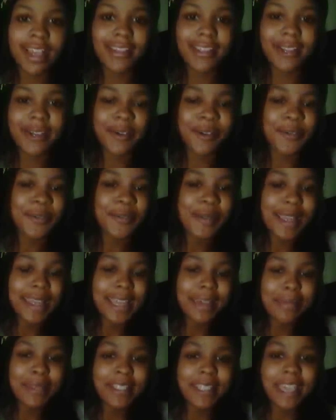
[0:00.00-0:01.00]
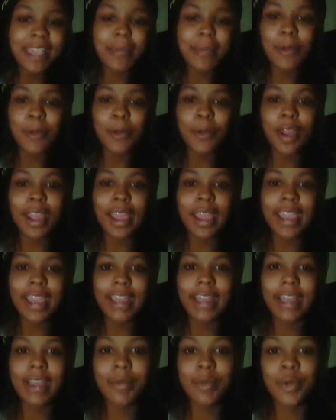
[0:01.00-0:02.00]
Hello, my name is April
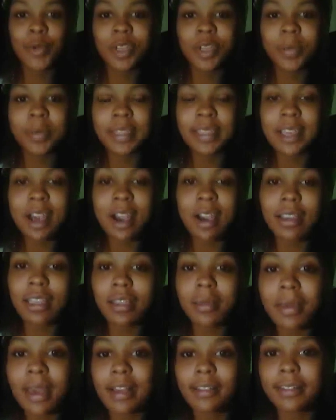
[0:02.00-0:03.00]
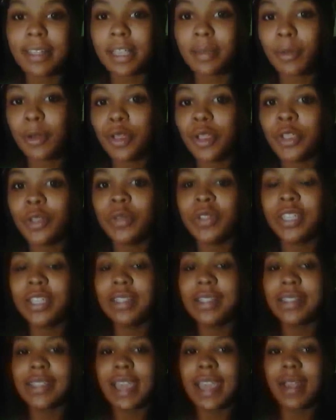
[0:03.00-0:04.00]
Gray, and I'm going to be talking about labor
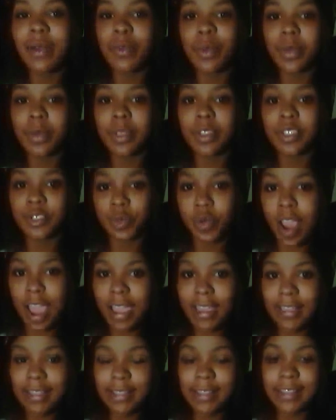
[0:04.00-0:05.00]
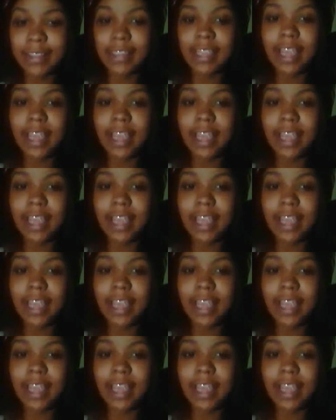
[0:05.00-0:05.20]
unions and women's rights.